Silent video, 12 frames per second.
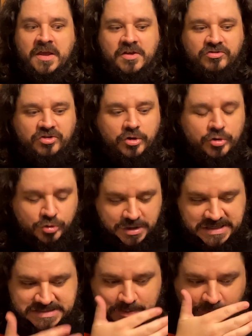So you
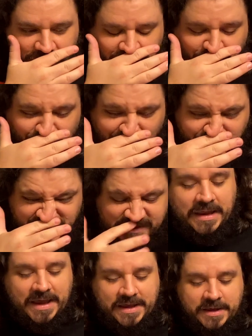look at some of these films
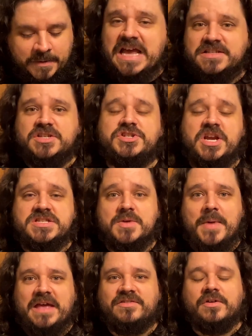like Texas Chainsaw
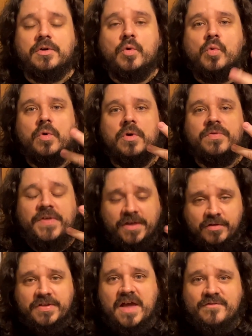Massacre or The
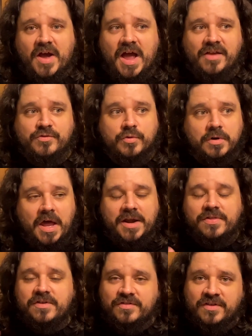Hills Have Eyes or a lot
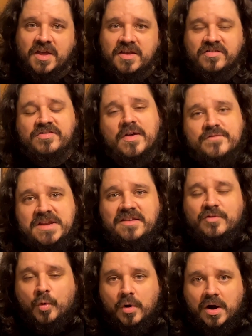of these
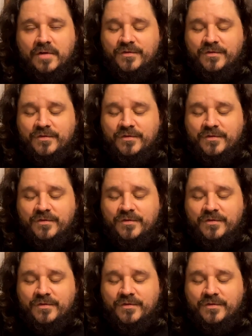70s horror